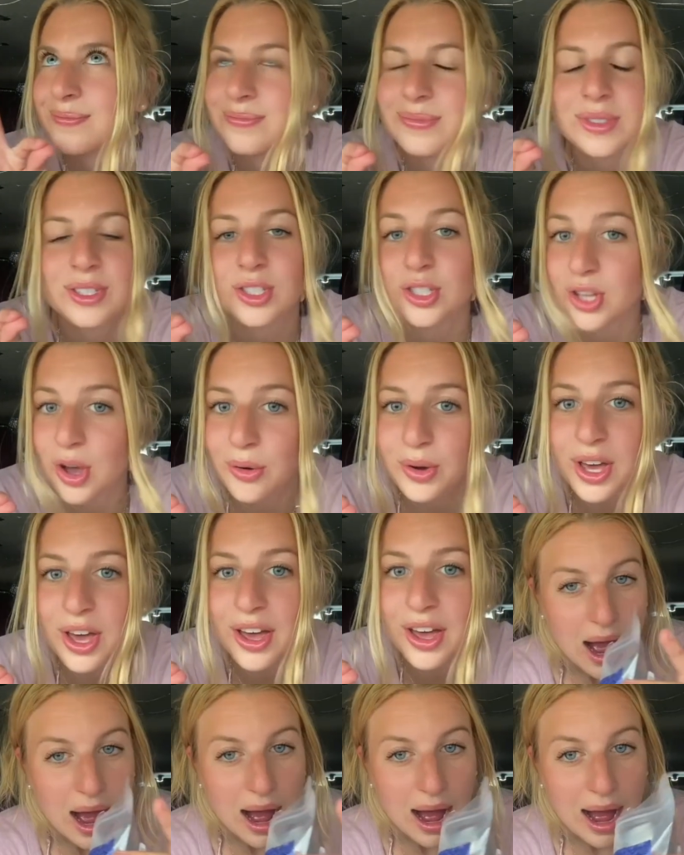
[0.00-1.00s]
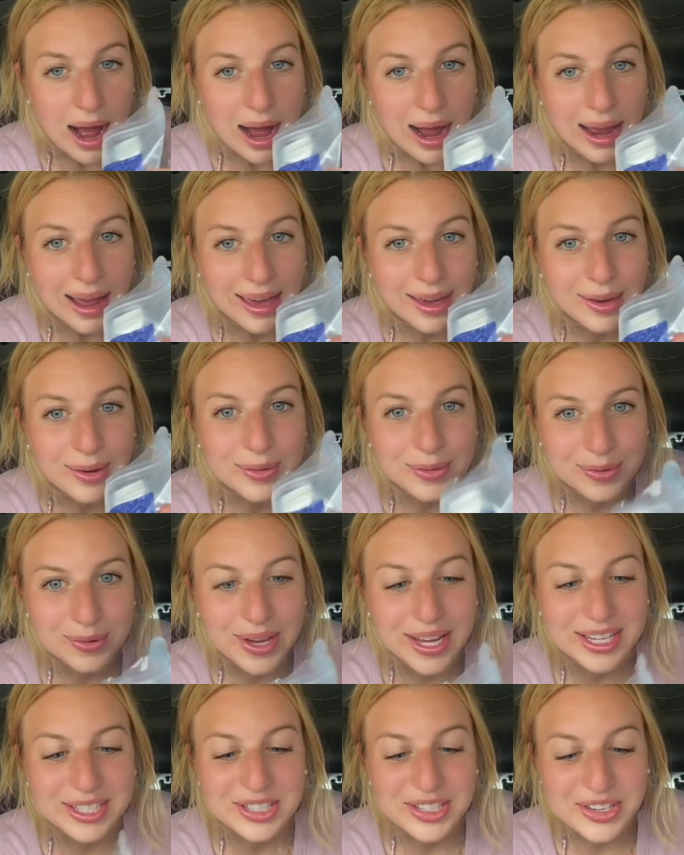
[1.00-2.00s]
so good. I
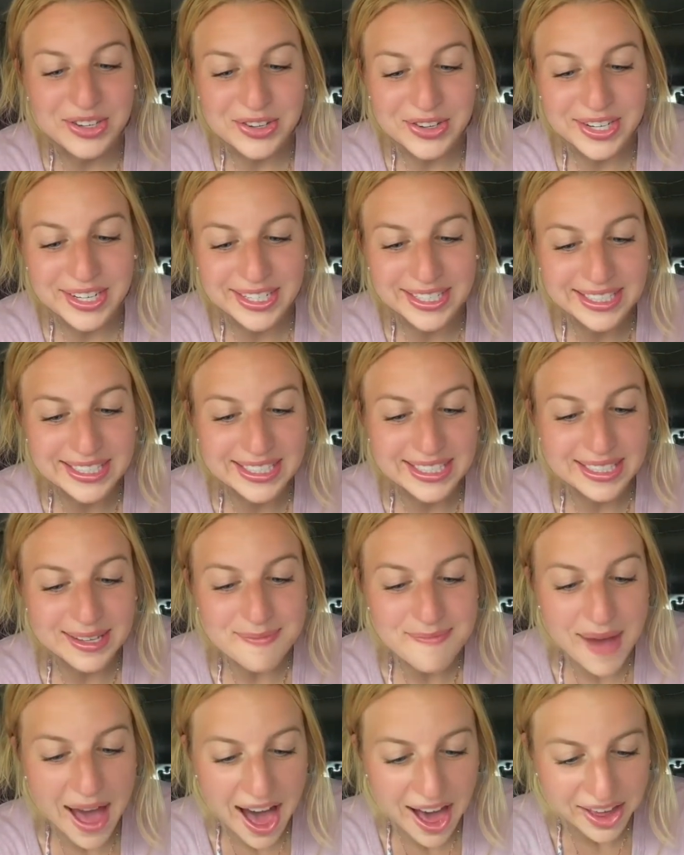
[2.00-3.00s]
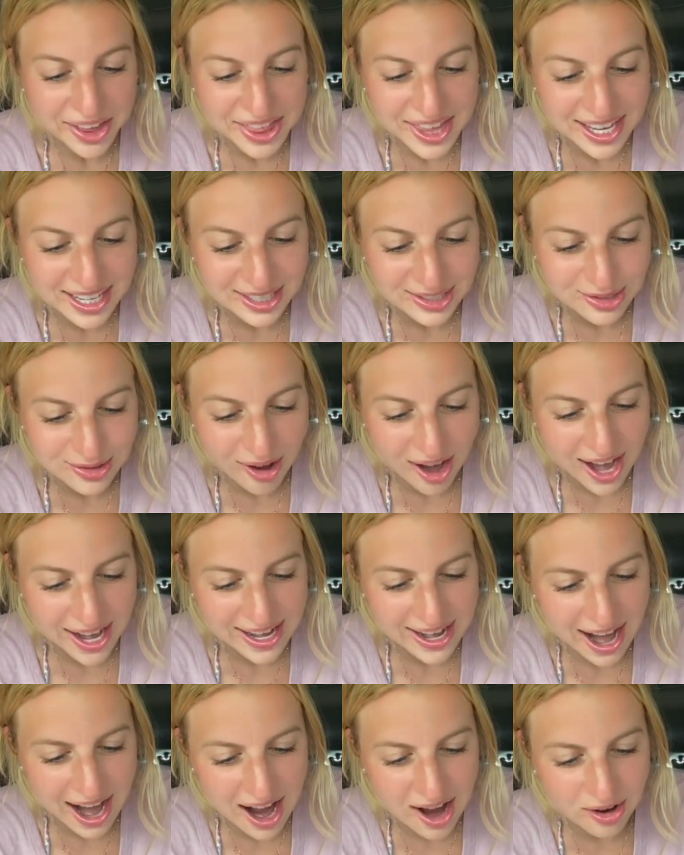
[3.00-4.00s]
wish you could smell this
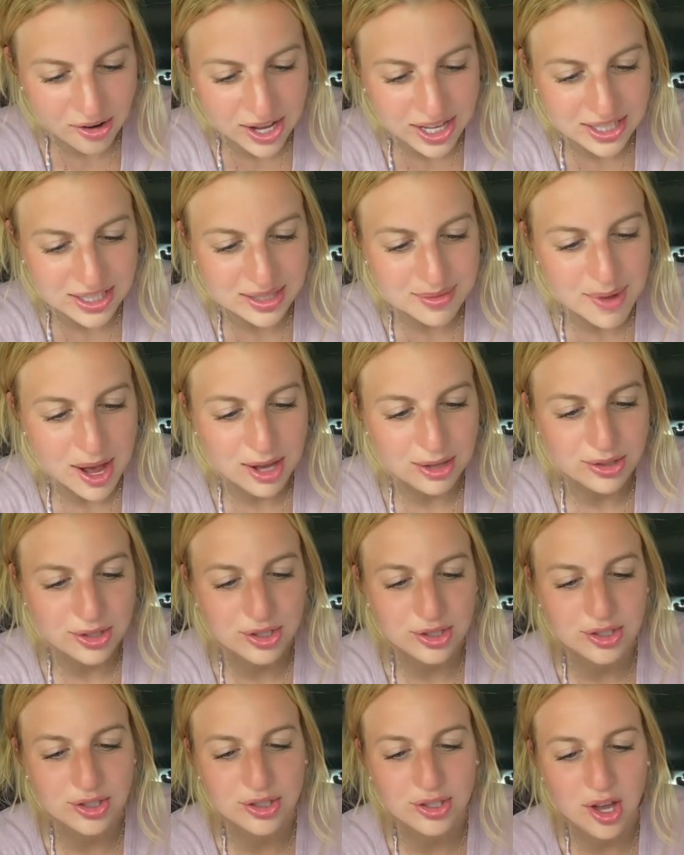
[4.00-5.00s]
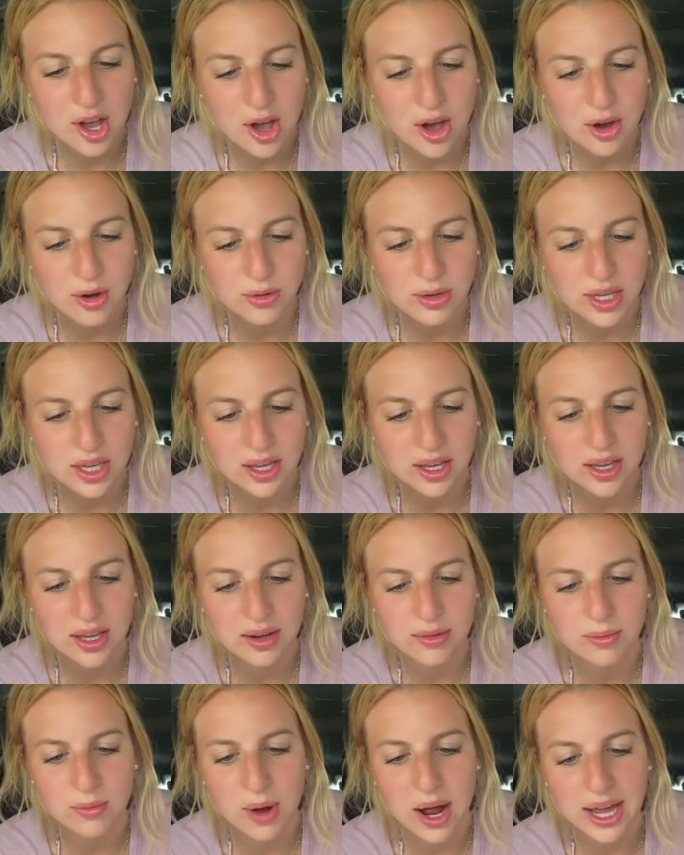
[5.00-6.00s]
right now. It smells so
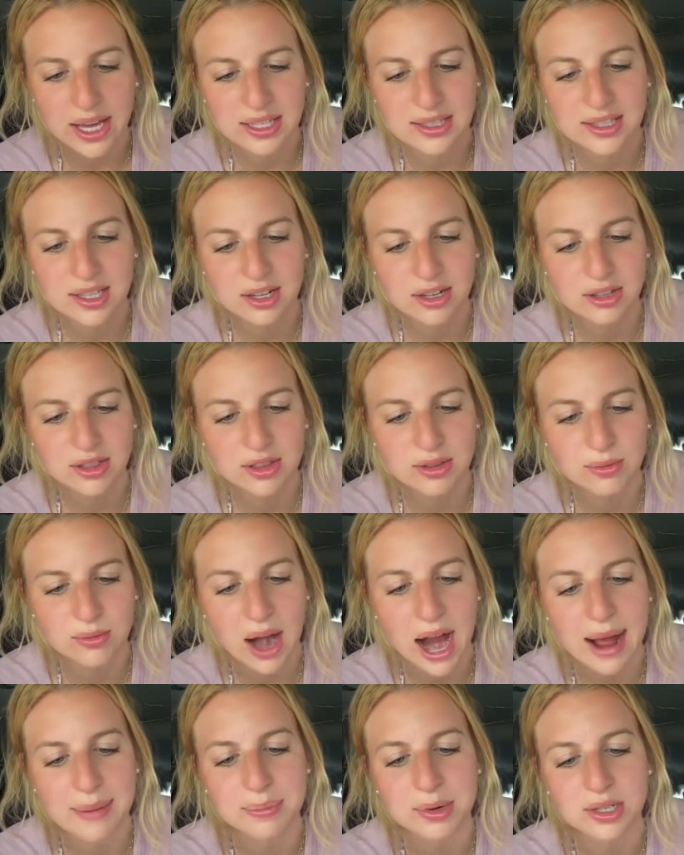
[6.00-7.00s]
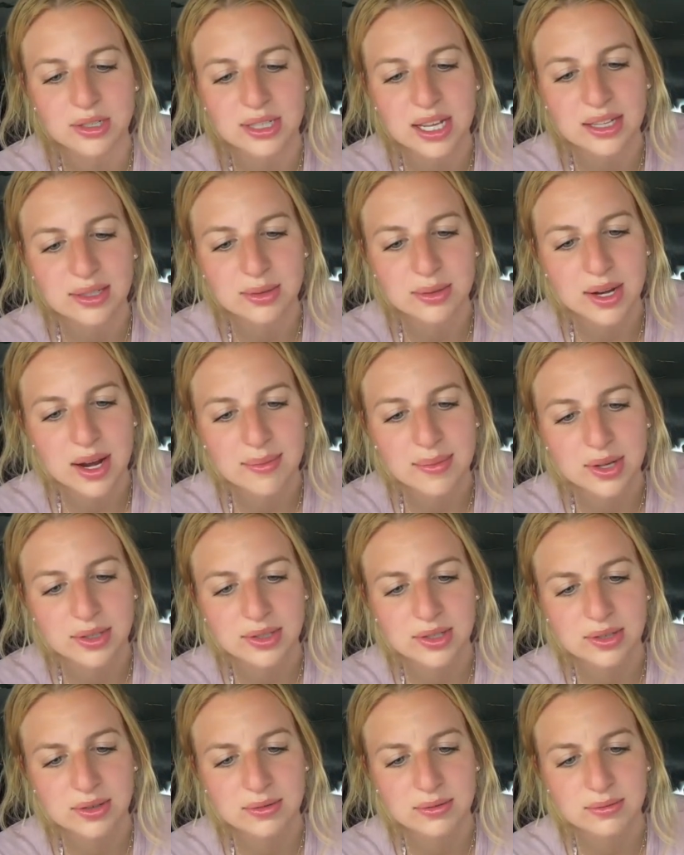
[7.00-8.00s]
good. Why is there the wrappers? That's what I'm
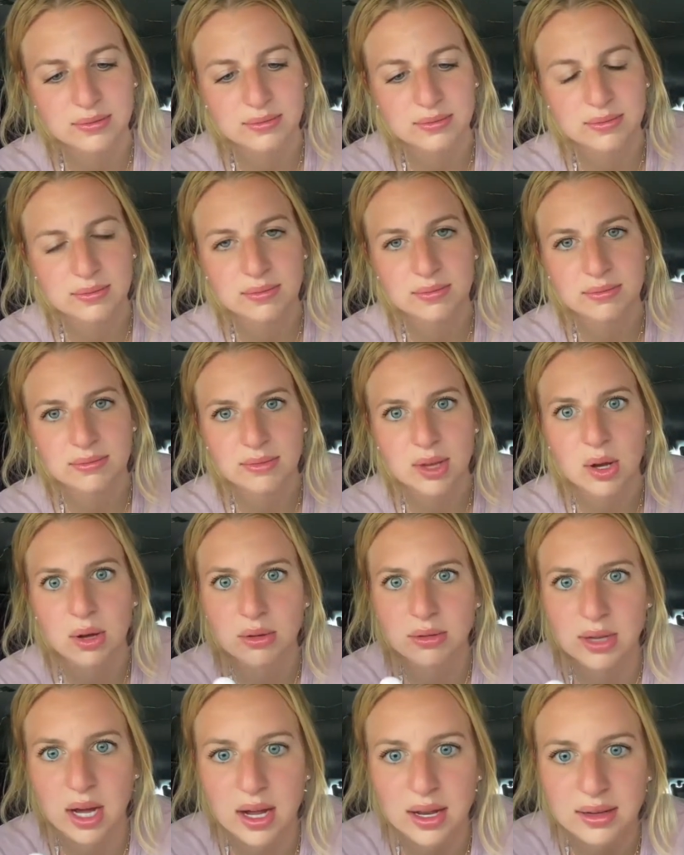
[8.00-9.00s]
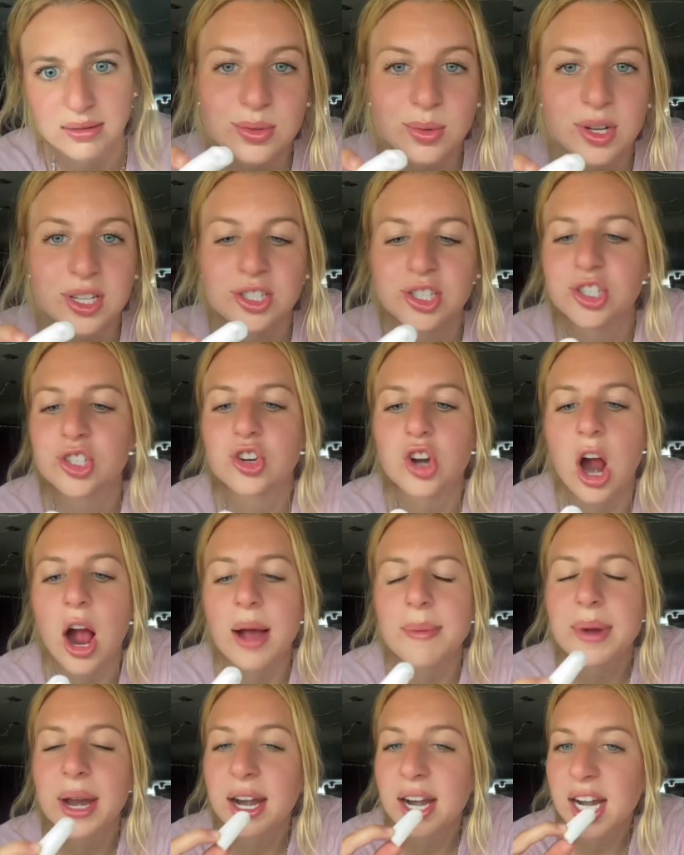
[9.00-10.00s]
also, hold on. And
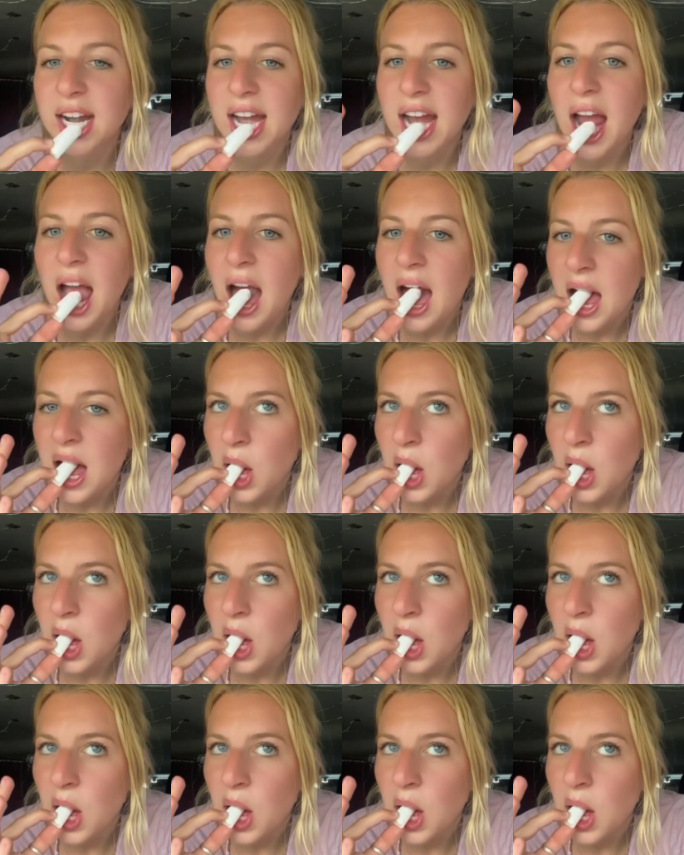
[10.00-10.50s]
strawberry.